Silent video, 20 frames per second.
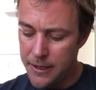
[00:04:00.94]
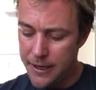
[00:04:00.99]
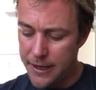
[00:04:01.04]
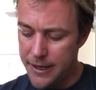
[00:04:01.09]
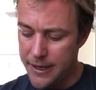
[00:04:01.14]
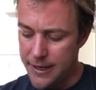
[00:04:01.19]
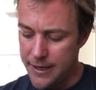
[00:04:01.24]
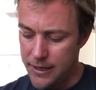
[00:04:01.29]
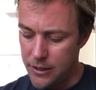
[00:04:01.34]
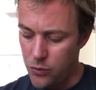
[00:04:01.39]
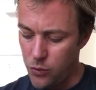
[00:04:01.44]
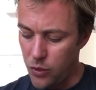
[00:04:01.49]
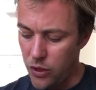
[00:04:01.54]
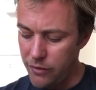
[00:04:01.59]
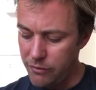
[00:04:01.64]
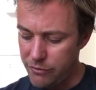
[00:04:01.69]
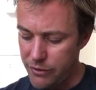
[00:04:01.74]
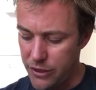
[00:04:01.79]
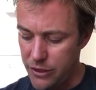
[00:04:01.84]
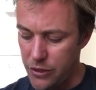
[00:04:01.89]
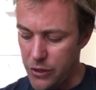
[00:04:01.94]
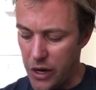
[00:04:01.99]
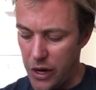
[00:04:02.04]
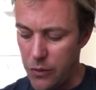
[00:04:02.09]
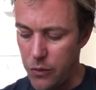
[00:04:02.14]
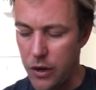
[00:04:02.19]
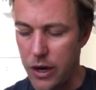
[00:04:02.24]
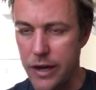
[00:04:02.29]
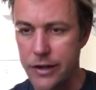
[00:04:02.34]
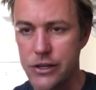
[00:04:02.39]
And in one video I
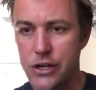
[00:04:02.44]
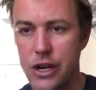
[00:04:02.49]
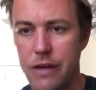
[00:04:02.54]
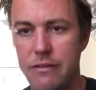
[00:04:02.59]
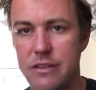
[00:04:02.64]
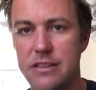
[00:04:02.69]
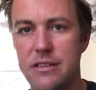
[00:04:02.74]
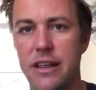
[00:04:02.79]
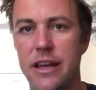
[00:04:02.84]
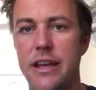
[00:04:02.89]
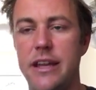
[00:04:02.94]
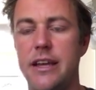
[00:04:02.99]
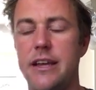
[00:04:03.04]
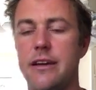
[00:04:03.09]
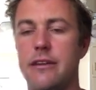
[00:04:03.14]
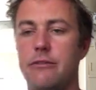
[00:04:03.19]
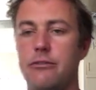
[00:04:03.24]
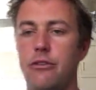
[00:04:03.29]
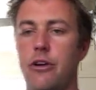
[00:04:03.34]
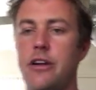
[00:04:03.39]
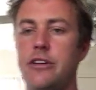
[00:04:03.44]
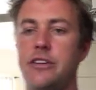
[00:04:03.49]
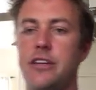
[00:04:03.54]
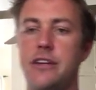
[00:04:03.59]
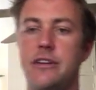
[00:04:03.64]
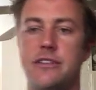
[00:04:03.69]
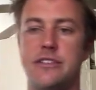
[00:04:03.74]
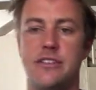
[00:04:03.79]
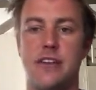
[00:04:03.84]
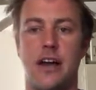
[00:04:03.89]
watched, you have this lady
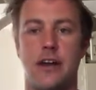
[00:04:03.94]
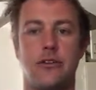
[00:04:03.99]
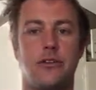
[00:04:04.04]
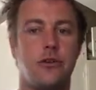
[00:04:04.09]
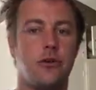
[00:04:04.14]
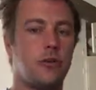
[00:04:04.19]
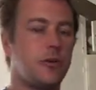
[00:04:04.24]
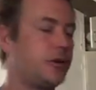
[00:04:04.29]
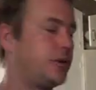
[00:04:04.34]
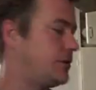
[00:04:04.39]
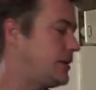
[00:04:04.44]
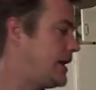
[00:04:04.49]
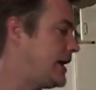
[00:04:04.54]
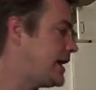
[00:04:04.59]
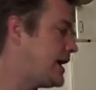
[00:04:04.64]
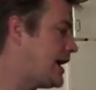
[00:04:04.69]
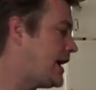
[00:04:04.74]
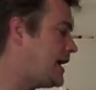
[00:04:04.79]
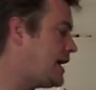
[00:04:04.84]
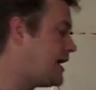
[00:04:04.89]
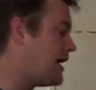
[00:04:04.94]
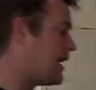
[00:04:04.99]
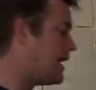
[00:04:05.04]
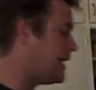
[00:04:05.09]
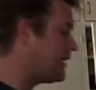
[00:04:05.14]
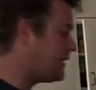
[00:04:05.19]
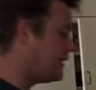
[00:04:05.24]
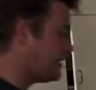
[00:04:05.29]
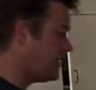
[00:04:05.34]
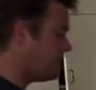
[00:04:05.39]
confronting Sadguru, like, hey,